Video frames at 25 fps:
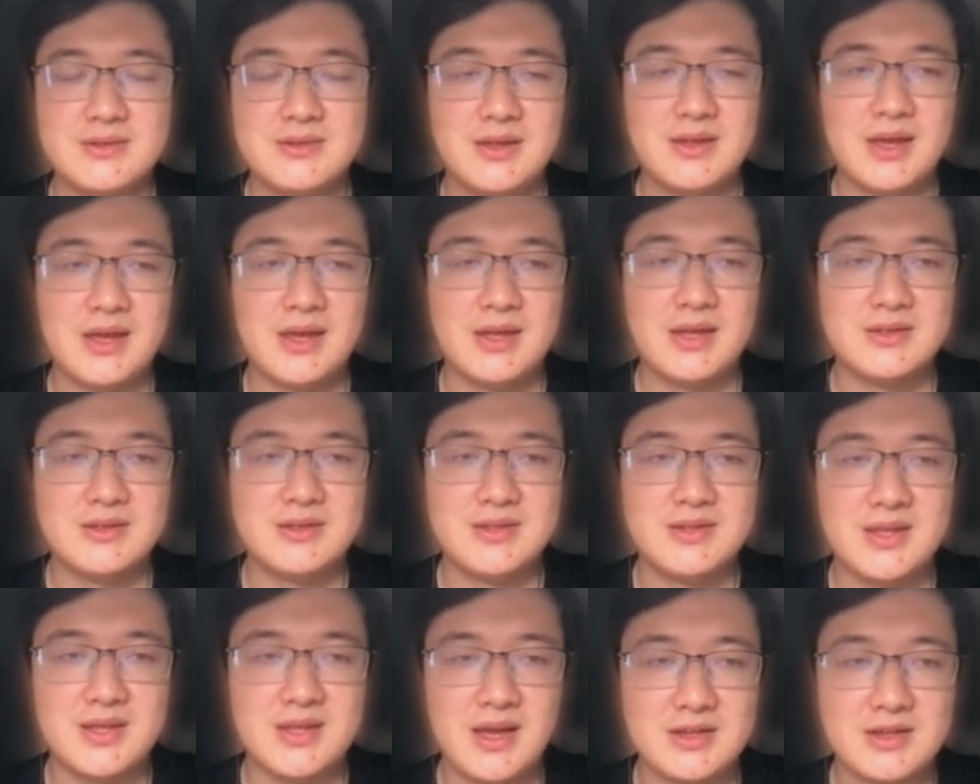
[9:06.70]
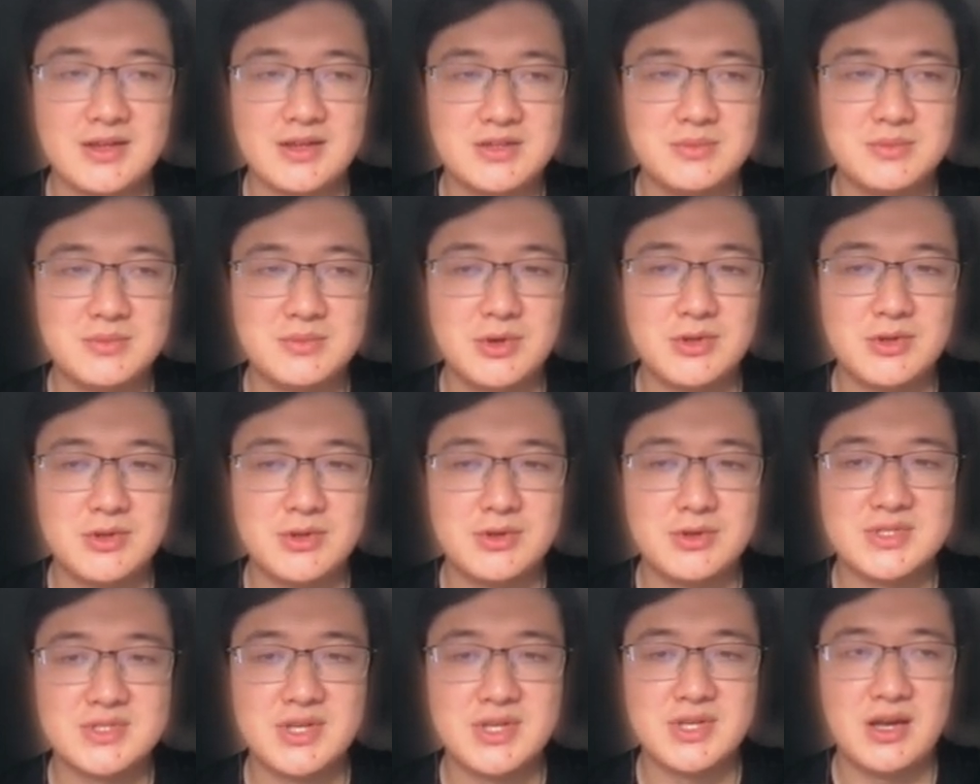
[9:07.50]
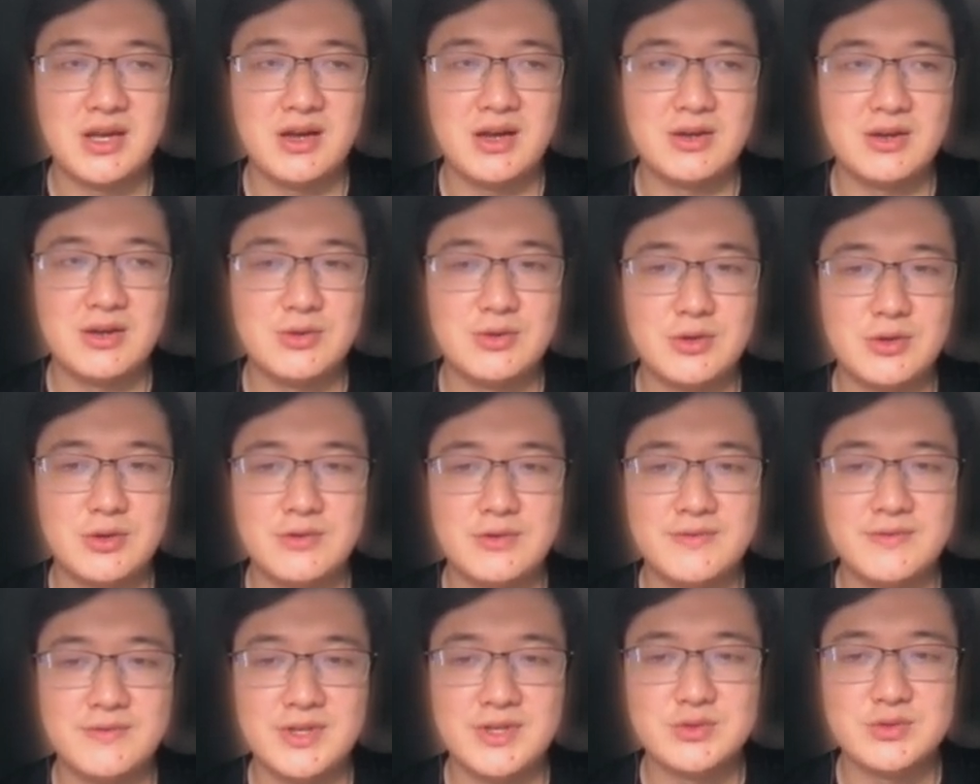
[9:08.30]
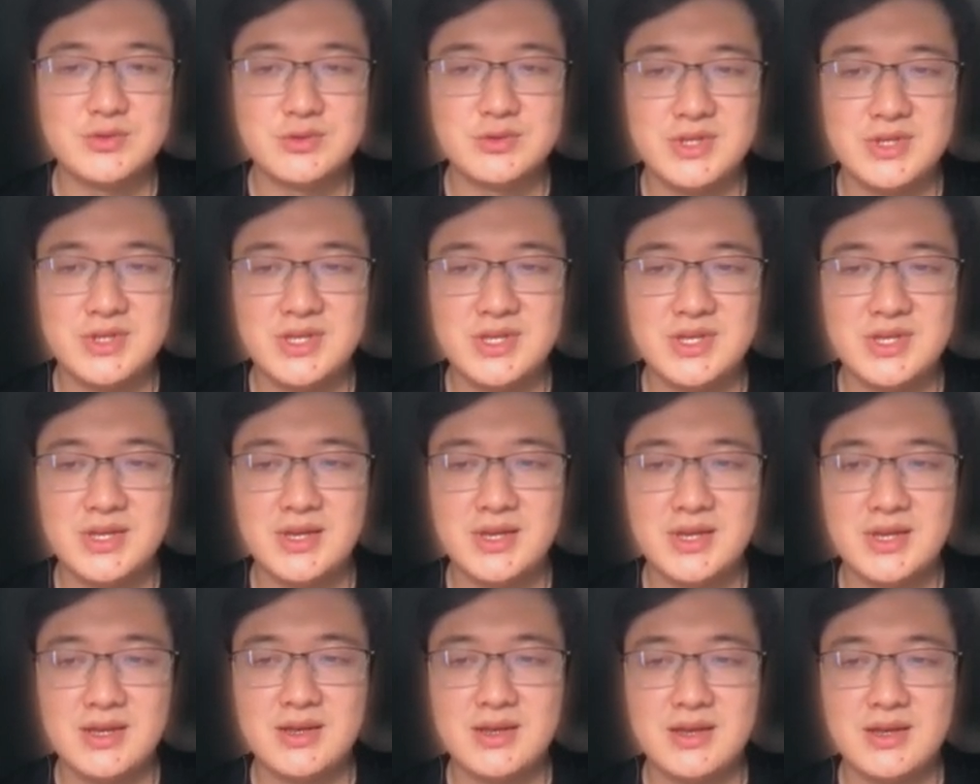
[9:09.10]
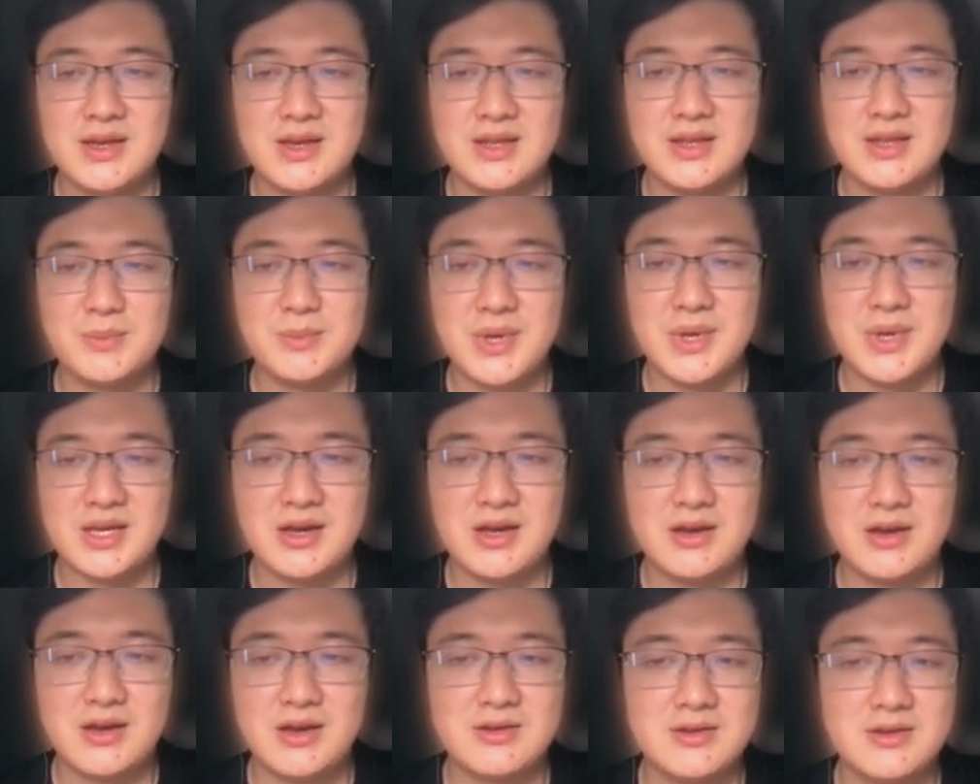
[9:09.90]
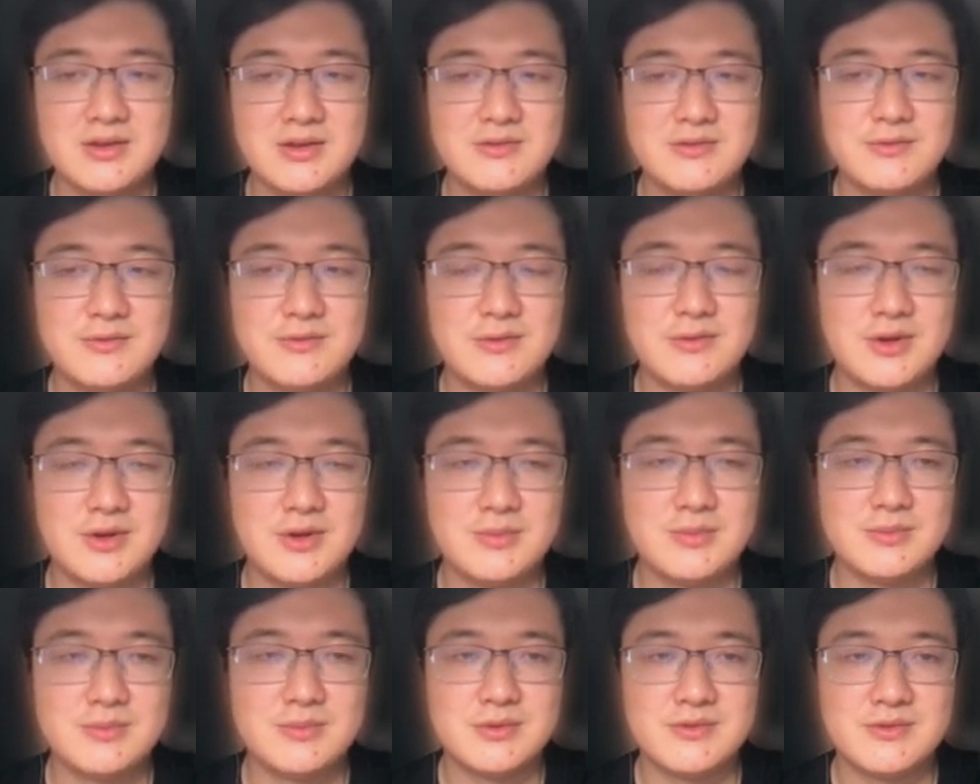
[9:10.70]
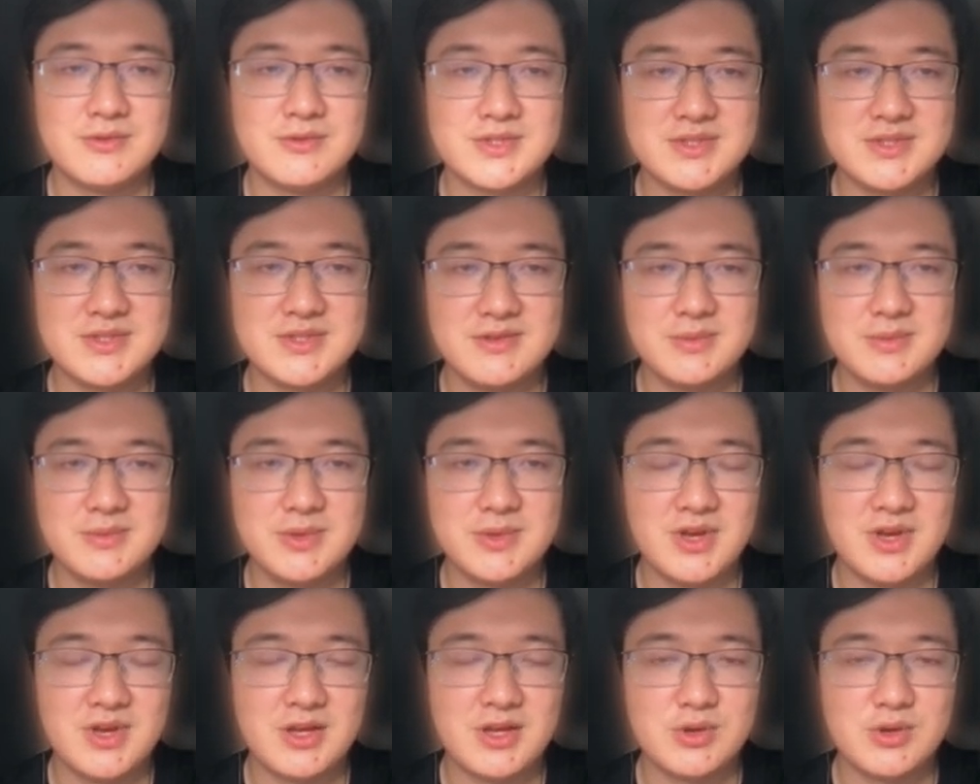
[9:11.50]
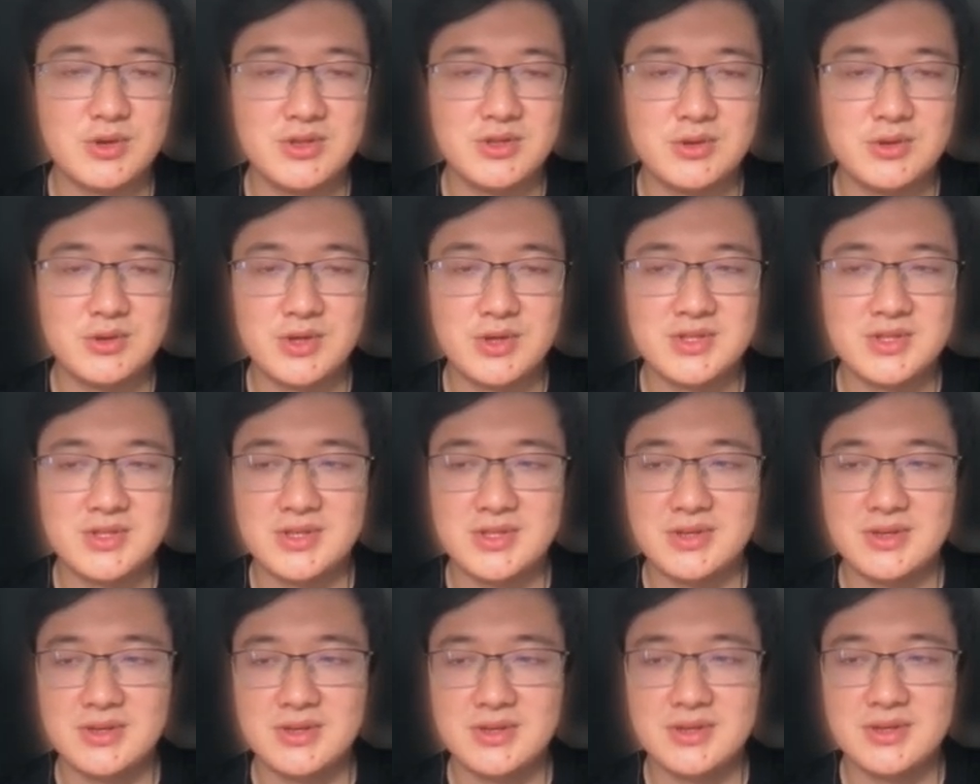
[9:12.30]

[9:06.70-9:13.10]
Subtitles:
And the detection models are YOLO V3 and MEGA from CVPR 2020.